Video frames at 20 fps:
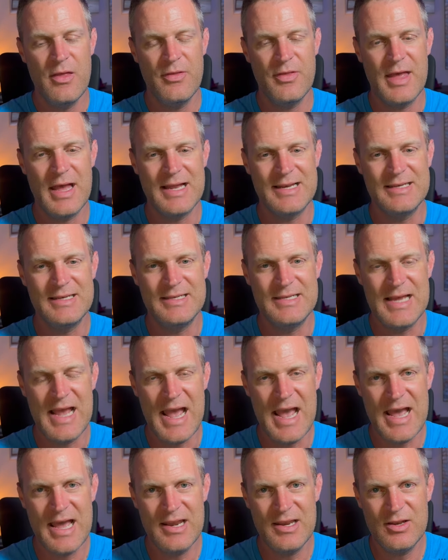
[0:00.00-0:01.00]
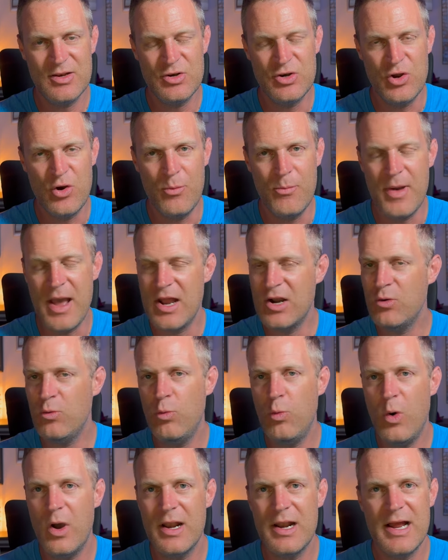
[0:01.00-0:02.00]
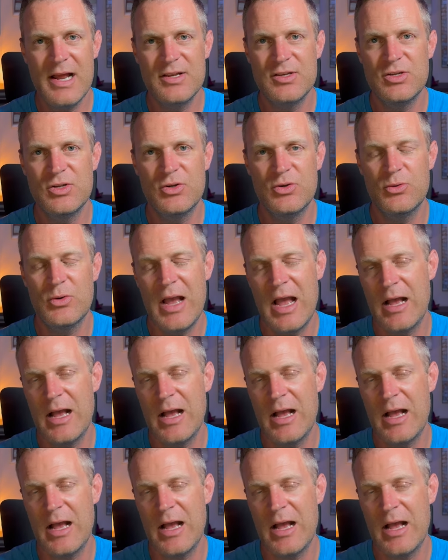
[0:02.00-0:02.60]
that dad, no matter what I do,